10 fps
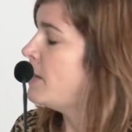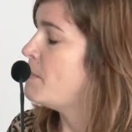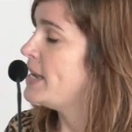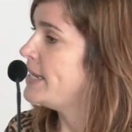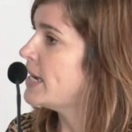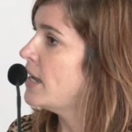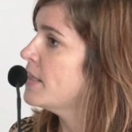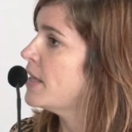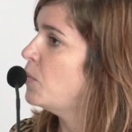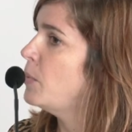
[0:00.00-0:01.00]
media
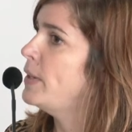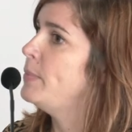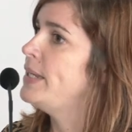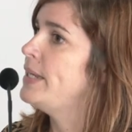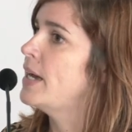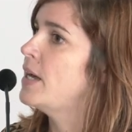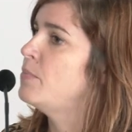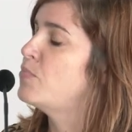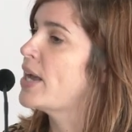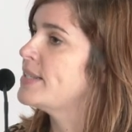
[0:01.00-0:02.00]
that we will be
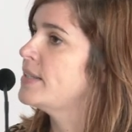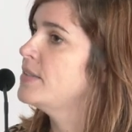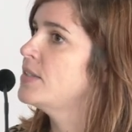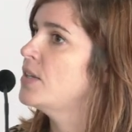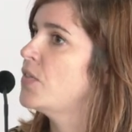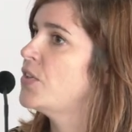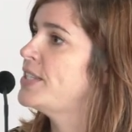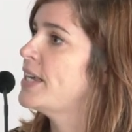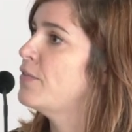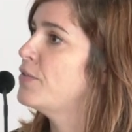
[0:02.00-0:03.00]
present on the
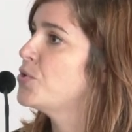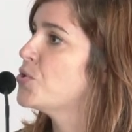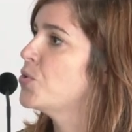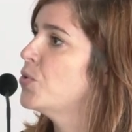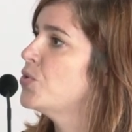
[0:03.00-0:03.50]
day of the show.